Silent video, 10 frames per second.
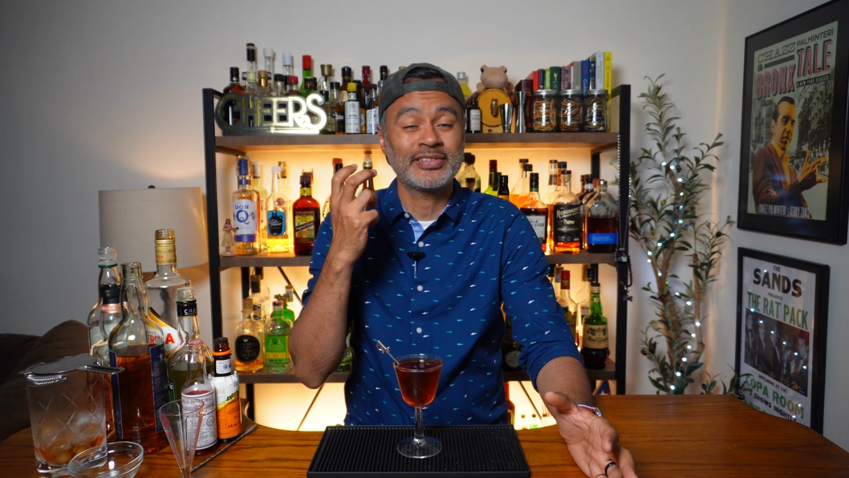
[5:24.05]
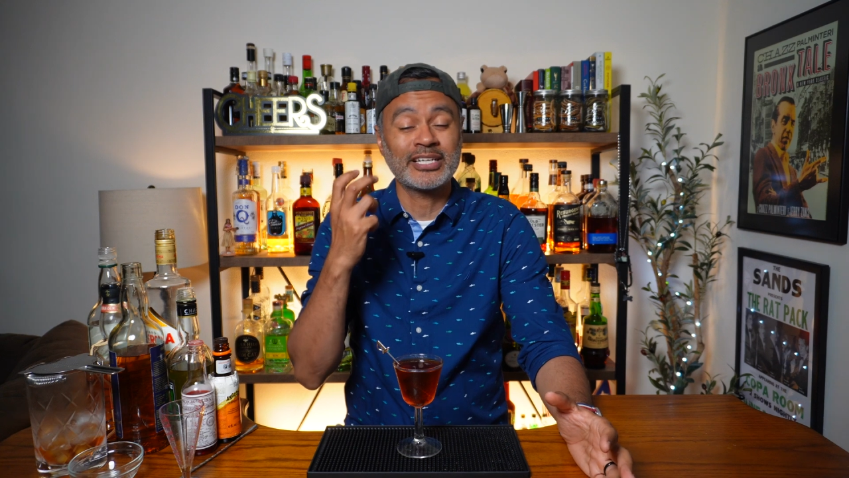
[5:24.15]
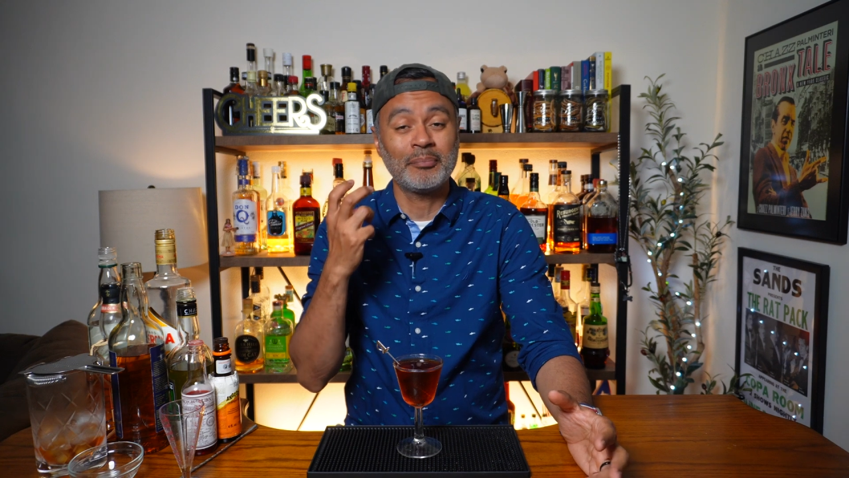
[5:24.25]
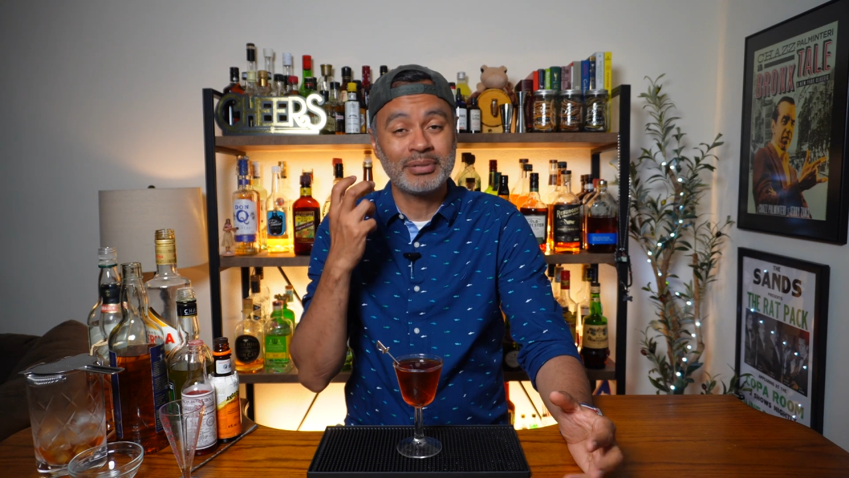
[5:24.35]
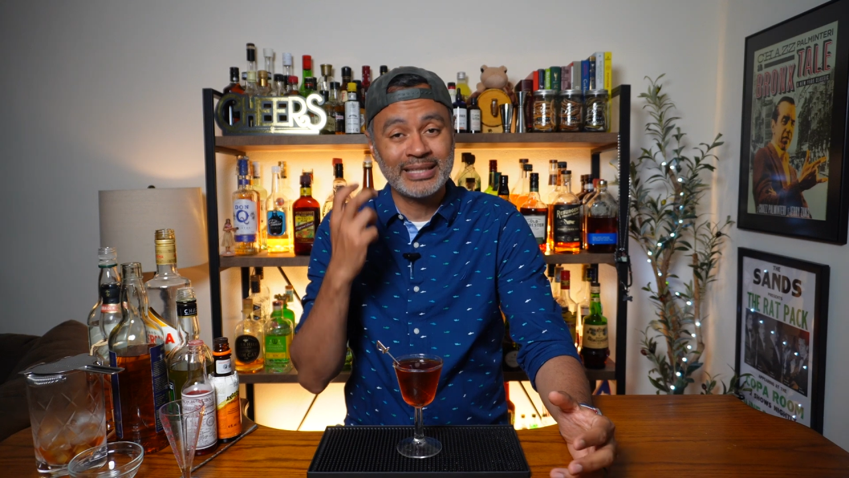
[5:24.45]
the
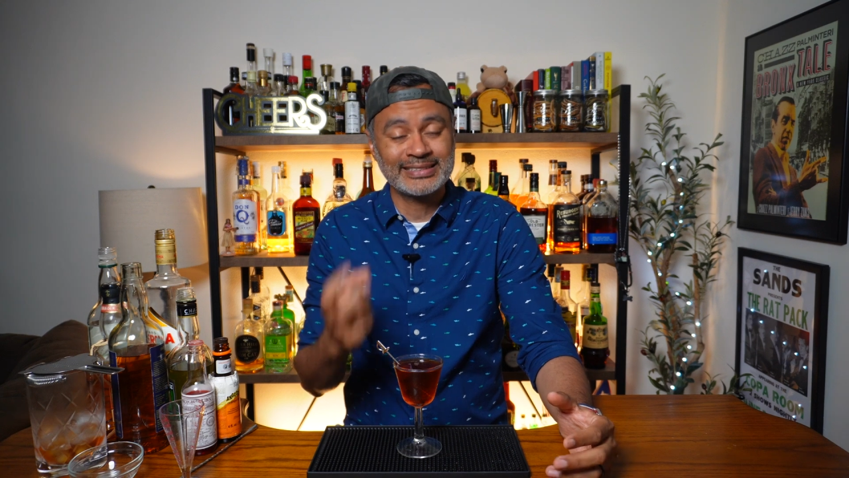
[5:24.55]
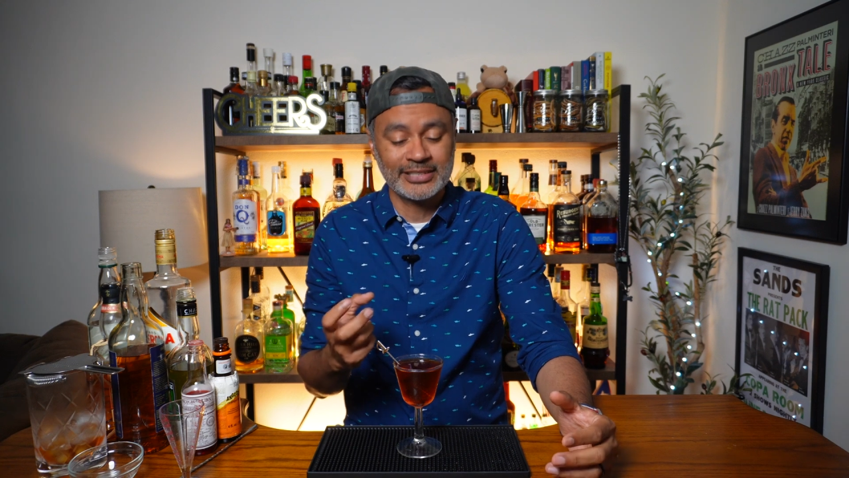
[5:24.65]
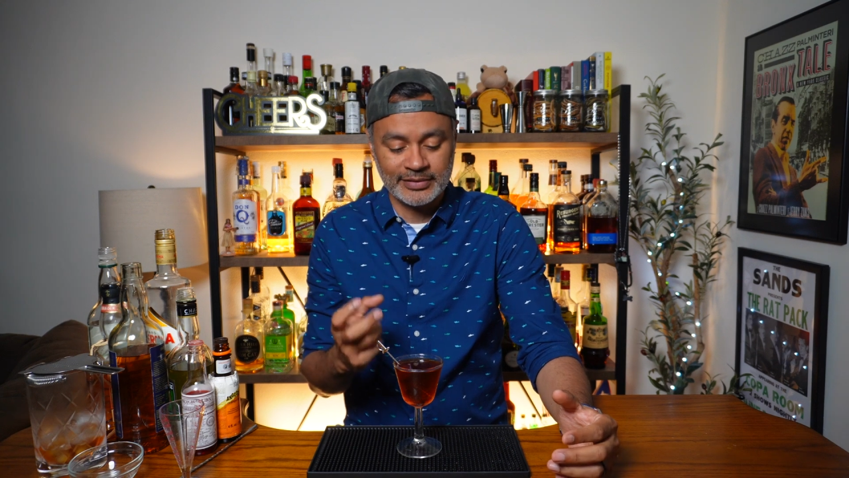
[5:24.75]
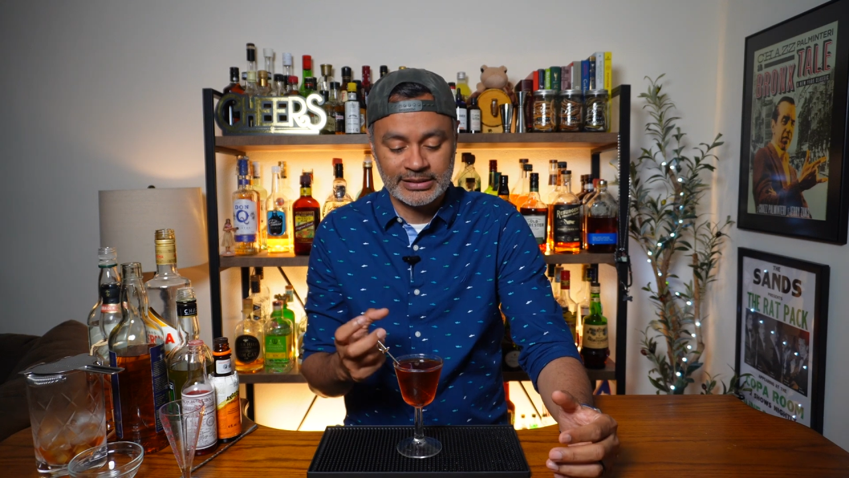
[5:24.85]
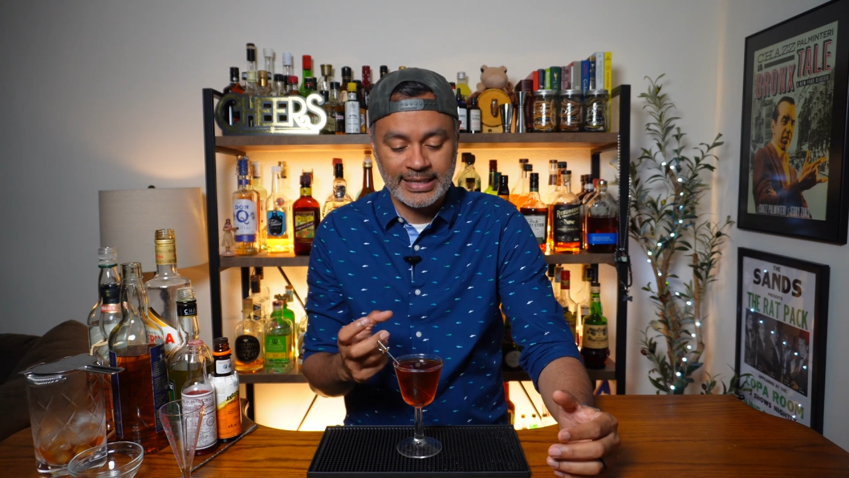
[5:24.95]
complexity
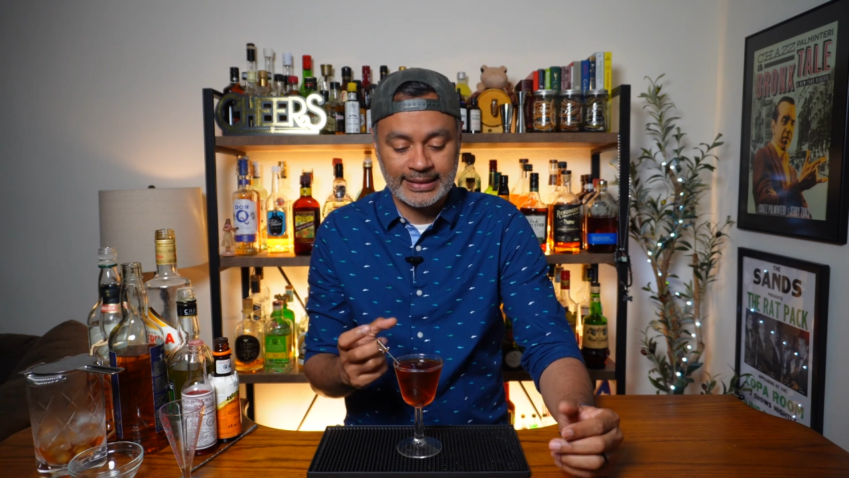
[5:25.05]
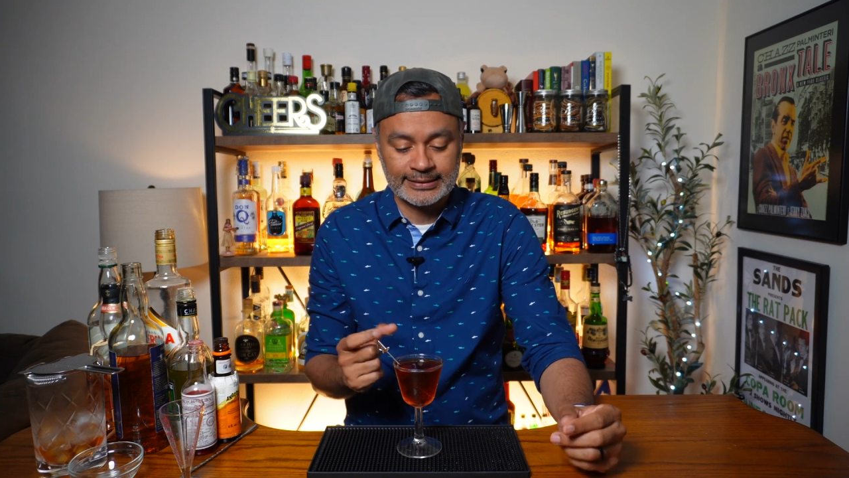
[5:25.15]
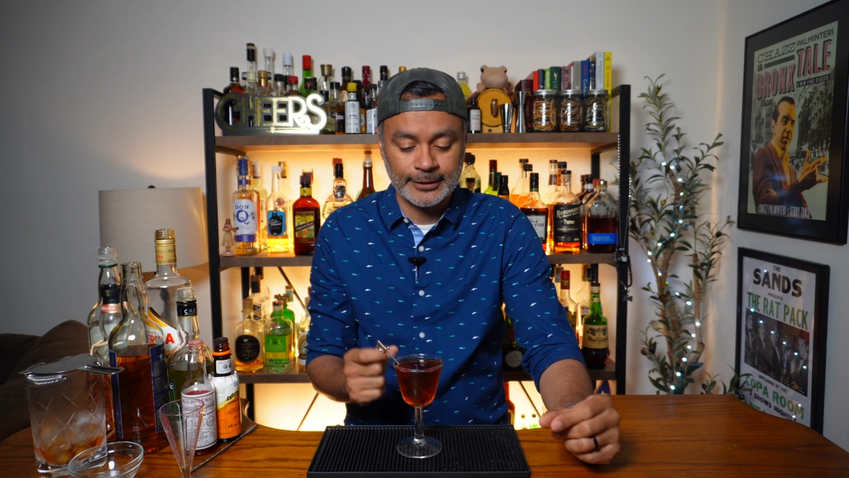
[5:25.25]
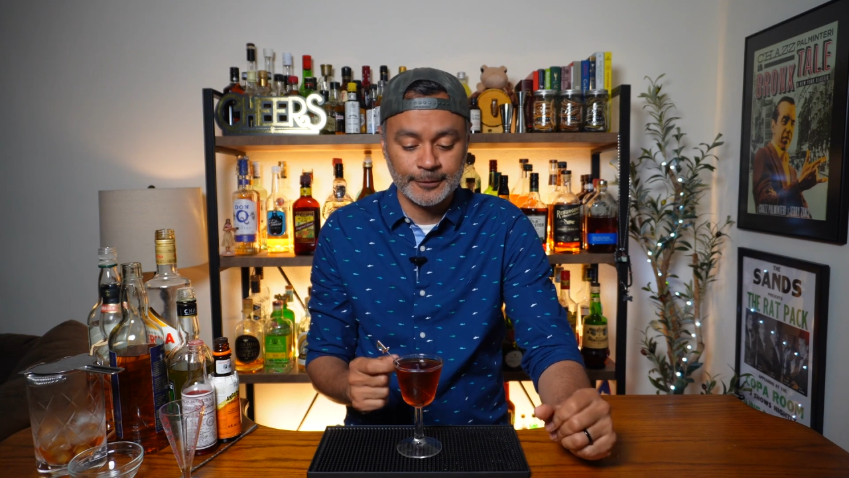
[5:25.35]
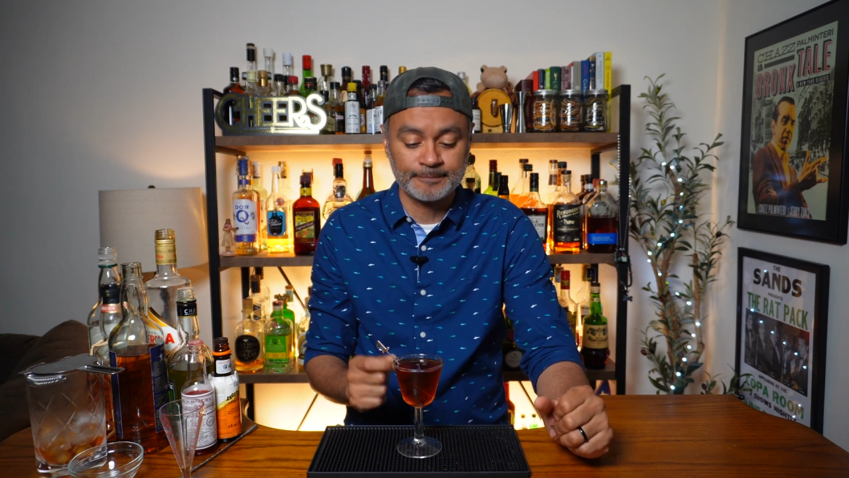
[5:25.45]
of this
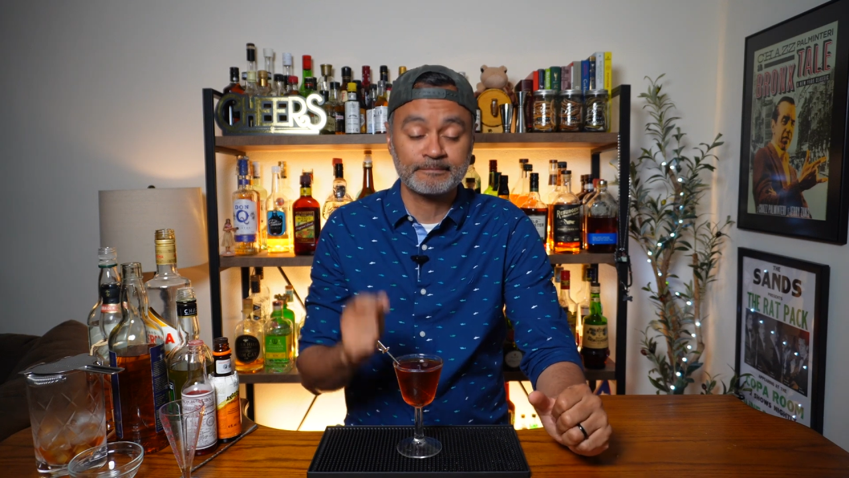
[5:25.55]
cocktail.